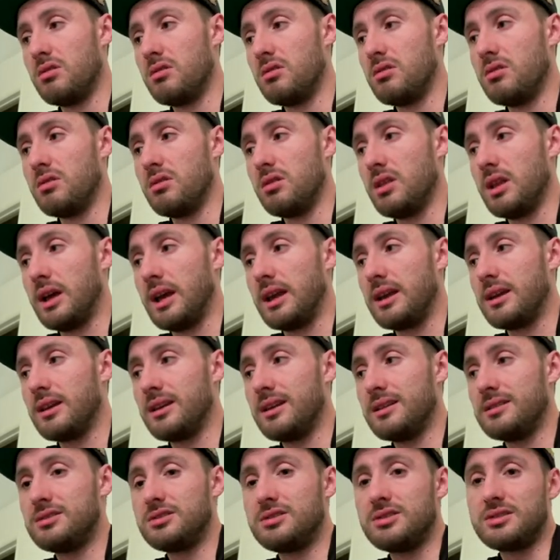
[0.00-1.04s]
like,
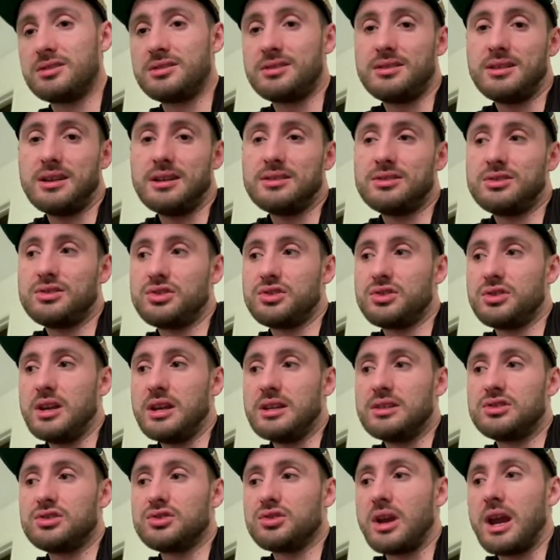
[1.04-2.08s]

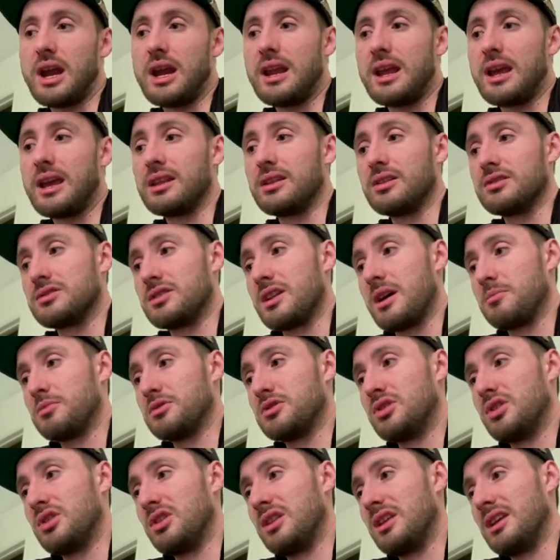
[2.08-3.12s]
it's trading. There's an
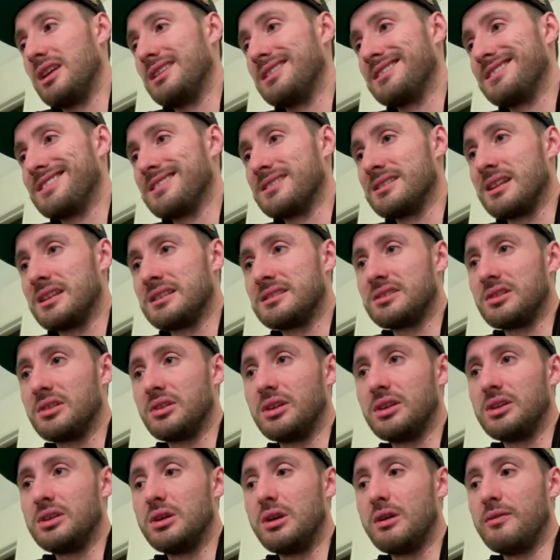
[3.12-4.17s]
opportunity. This isn't
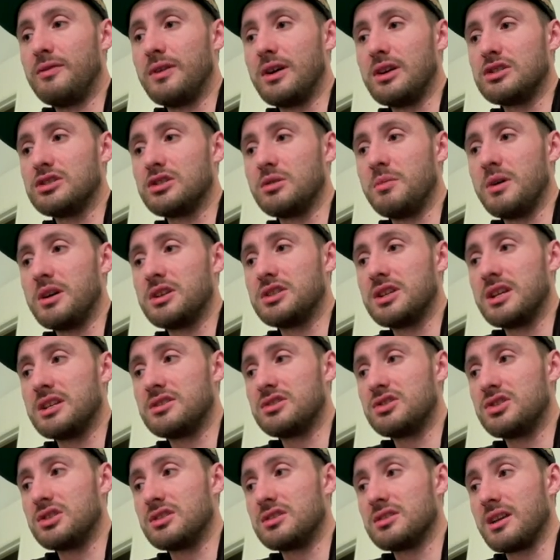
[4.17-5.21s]
necessarily QFL so much as
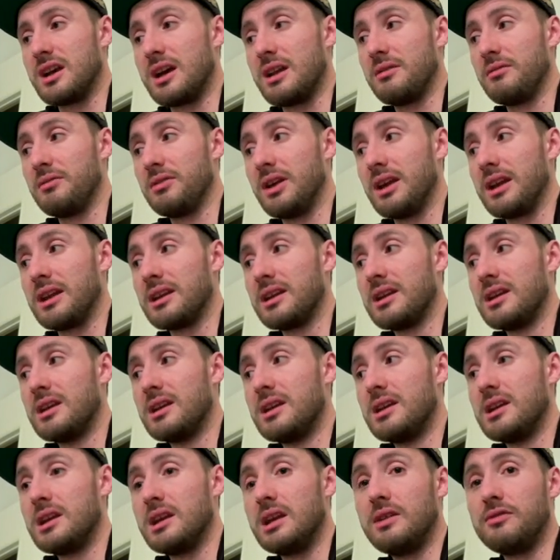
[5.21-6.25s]
just kind of like,
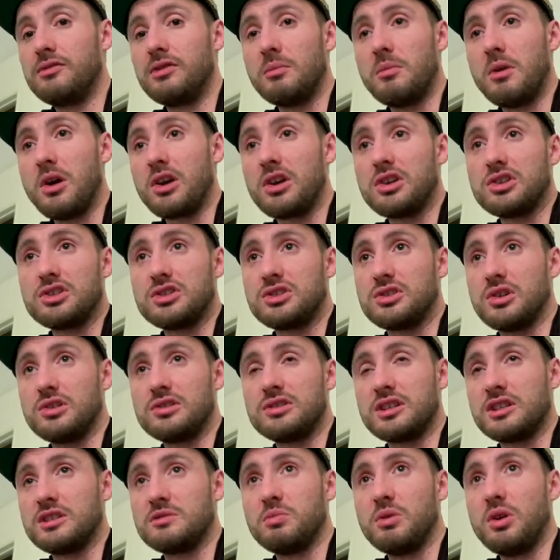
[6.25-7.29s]
if the market just
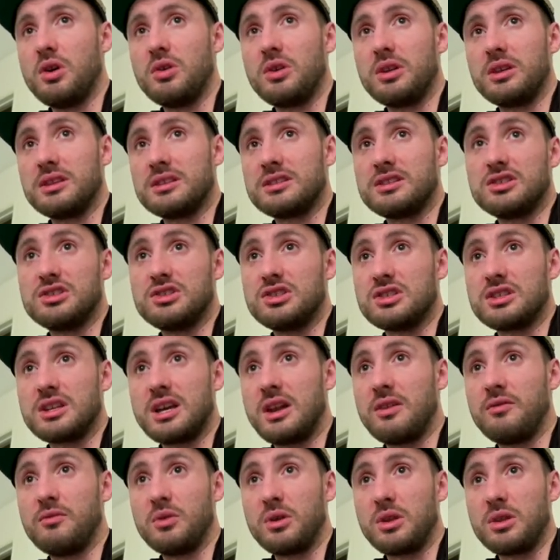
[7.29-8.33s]
starts exploding, this is just
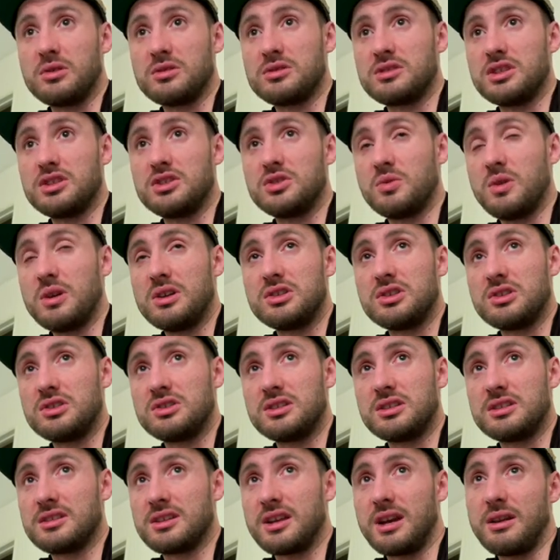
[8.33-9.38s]
kind of one of those situations.
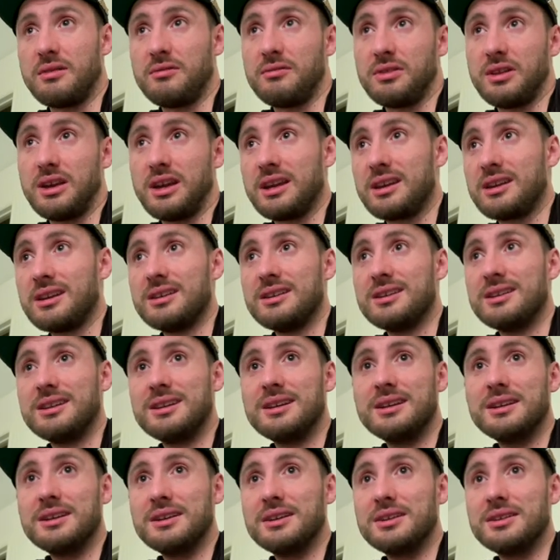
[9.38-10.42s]
It's kind of like,
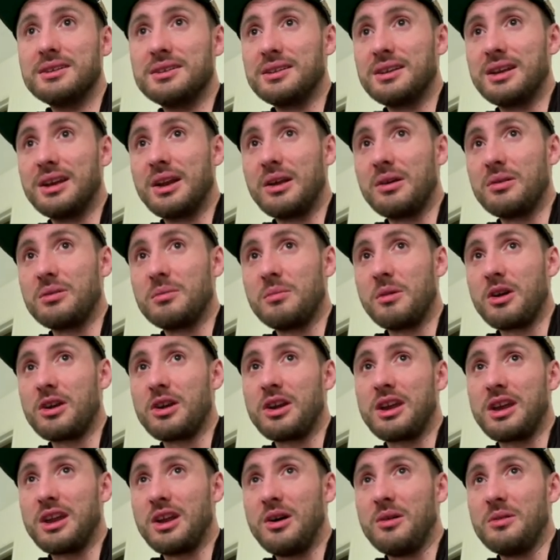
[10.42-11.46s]
the
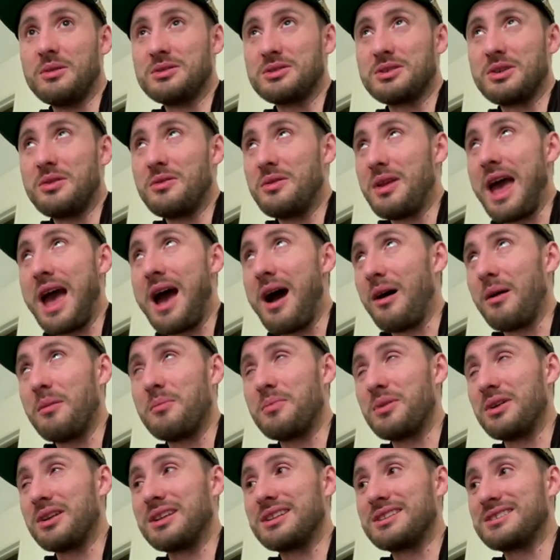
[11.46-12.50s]
market can always go down,
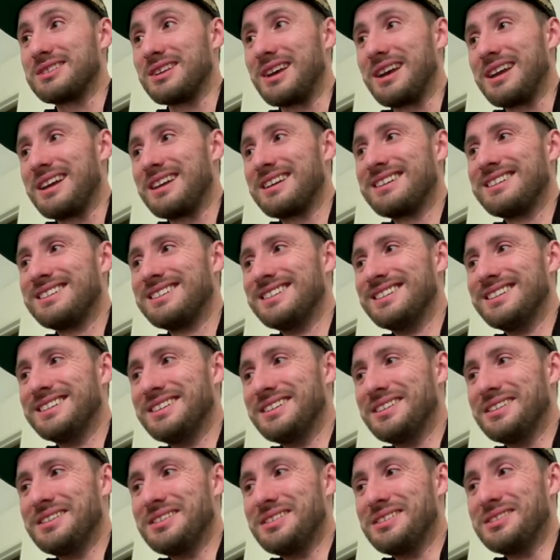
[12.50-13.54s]
but it's like
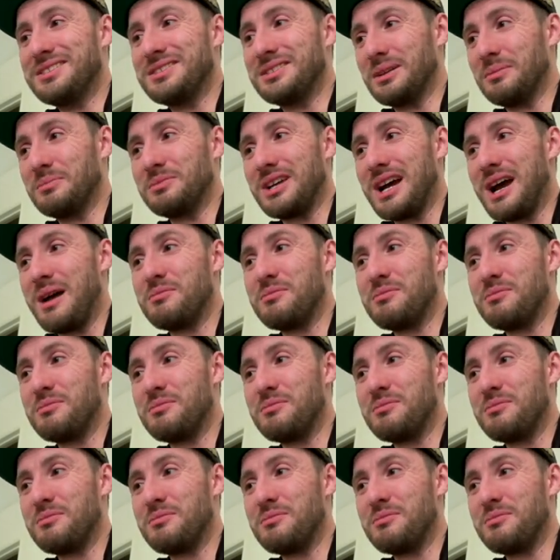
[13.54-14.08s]
sometimes